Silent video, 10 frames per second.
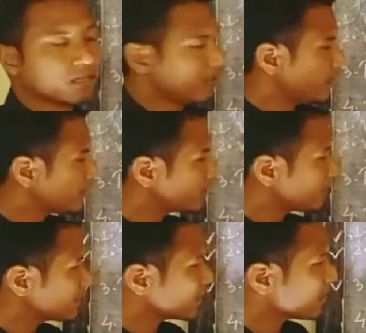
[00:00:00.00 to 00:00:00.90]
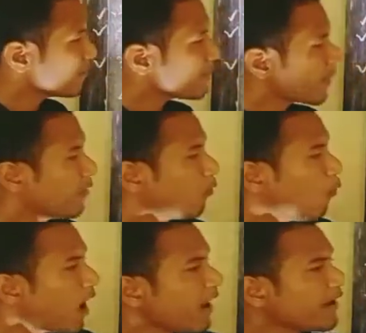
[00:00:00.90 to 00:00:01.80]
Here is the question.
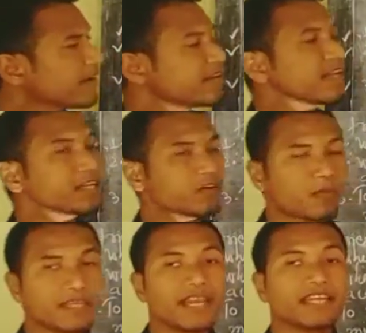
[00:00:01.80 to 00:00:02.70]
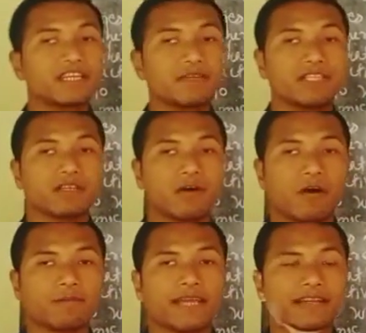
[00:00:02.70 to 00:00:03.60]
Why the economic activity
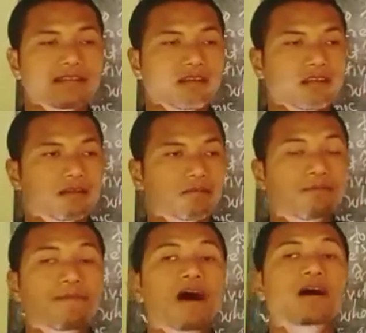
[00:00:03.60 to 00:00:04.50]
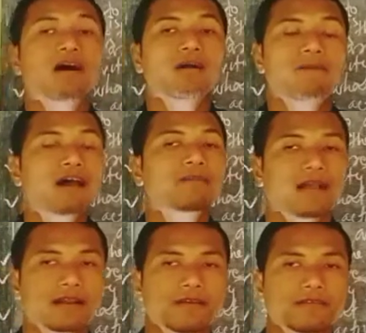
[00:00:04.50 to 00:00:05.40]
of that
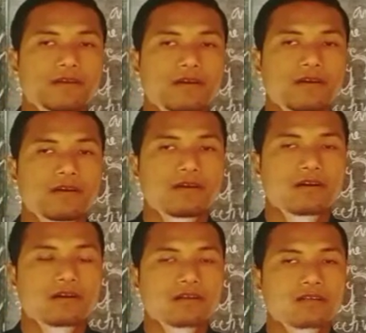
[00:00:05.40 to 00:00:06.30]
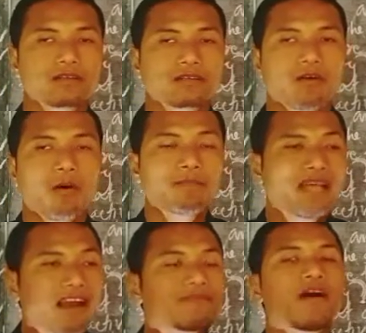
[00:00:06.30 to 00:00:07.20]
farmer of
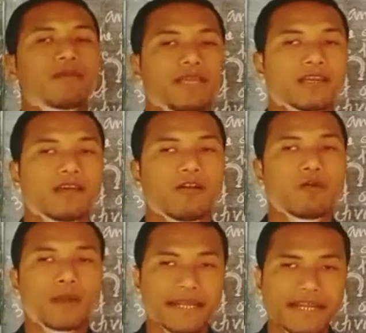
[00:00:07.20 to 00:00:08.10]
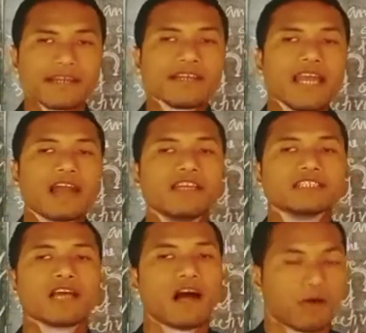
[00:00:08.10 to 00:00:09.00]
duck farming located near
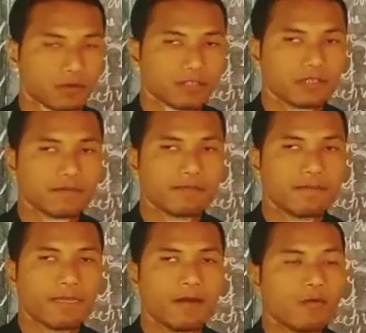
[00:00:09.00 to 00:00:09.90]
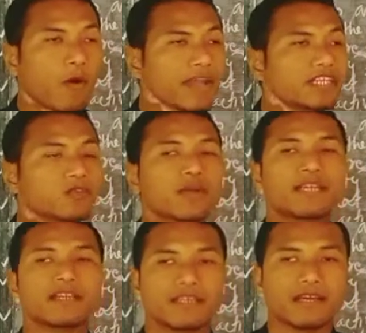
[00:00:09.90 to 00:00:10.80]
his house? Why it is
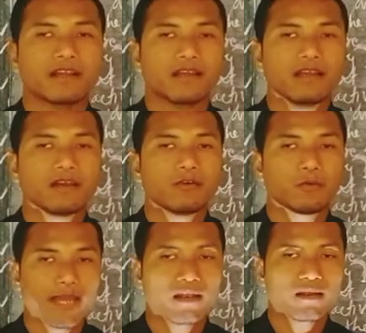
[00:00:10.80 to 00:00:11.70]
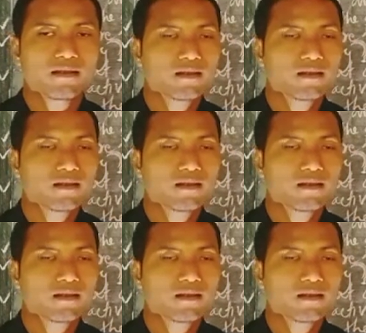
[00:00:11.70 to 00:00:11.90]
located here? Well,